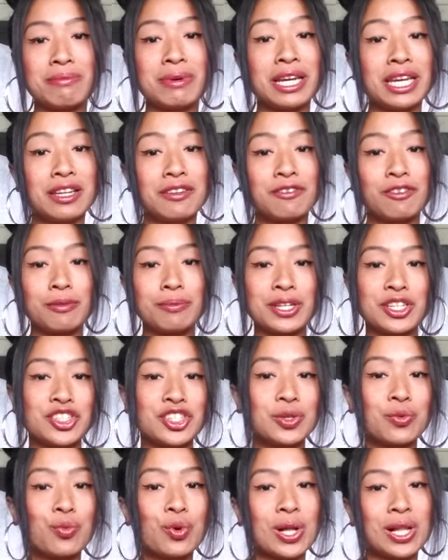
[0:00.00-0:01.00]
My
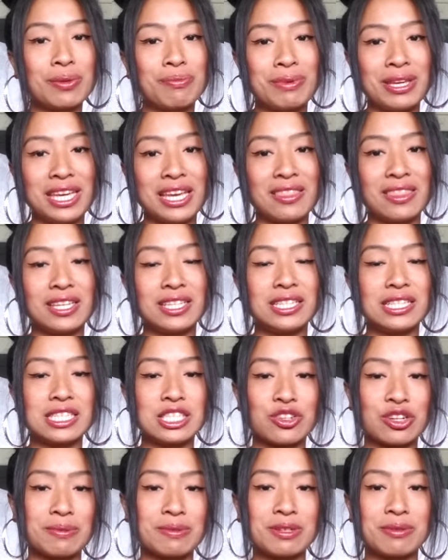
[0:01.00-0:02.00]
information will be in the
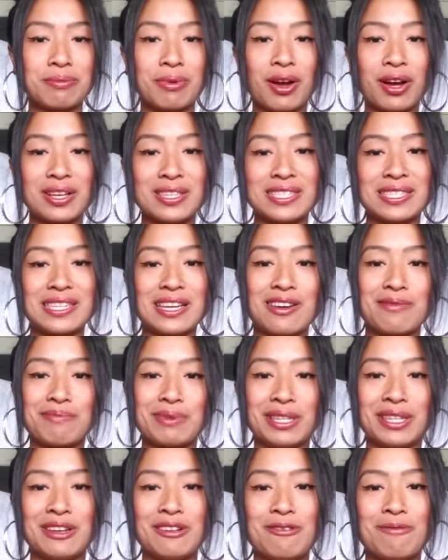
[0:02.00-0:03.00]
description box down
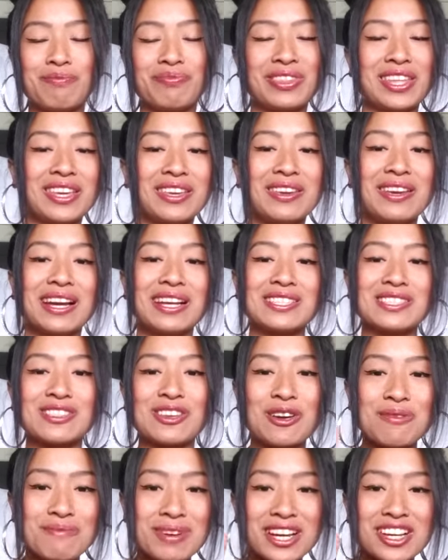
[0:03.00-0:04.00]
below. Thank you guys
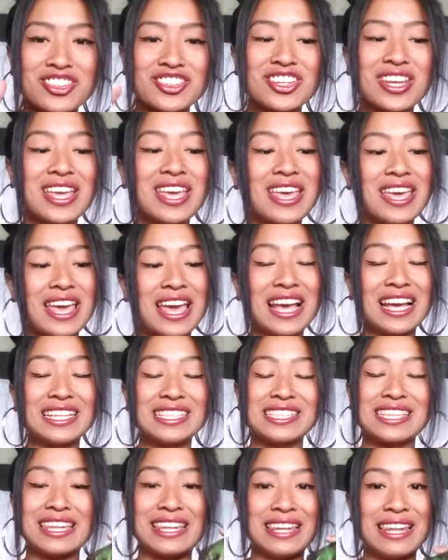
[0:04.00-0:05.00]
so much,
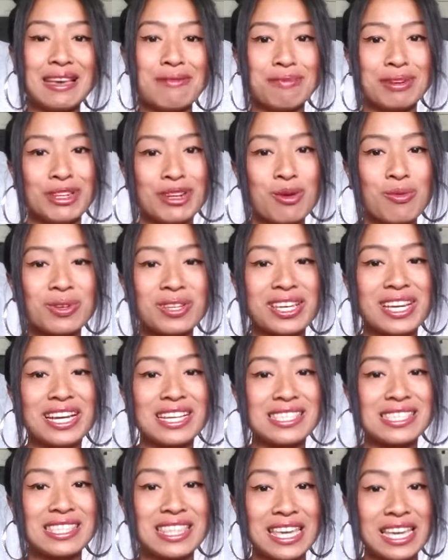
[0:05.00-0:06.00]
and let me know what you
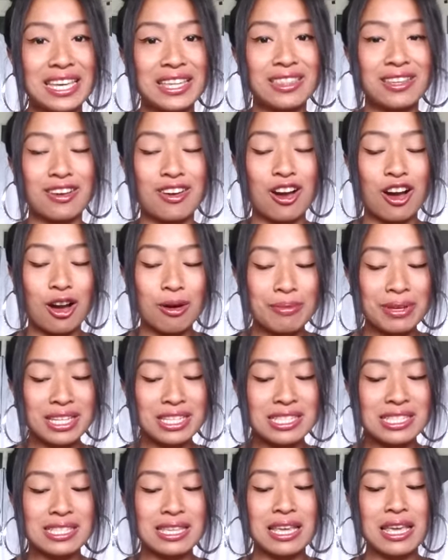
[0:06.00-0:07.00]
guys think in the
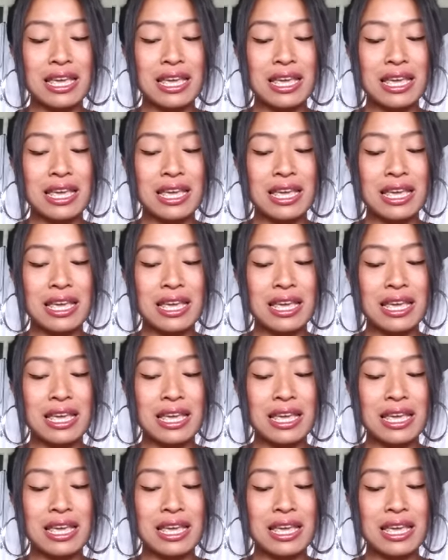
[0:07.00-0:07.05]
comments.